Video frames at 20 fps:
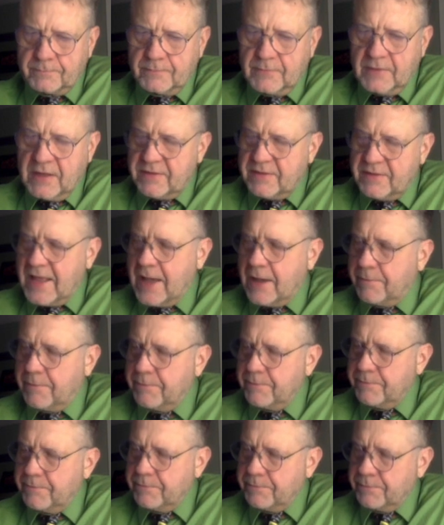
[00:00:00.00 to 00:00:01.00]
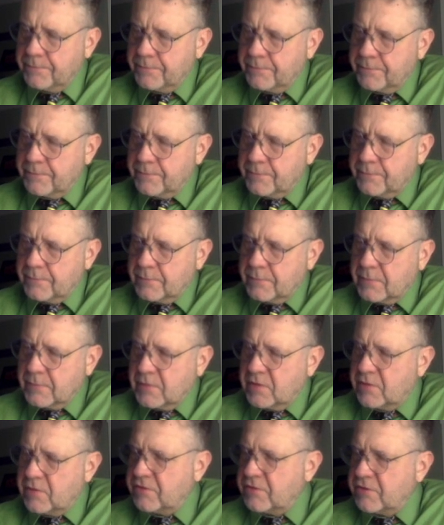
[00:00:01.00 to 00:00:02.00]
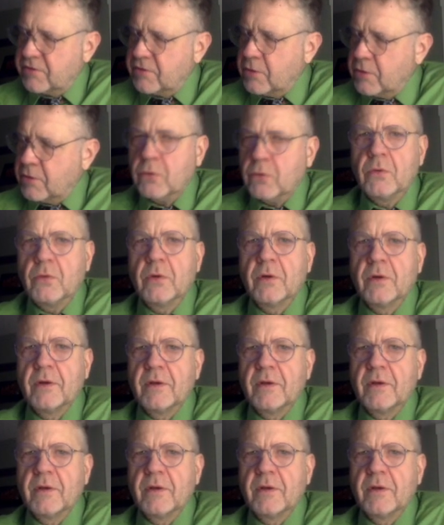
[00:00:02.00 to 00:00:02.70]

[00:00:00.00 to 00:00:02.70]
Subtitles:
Now, there's no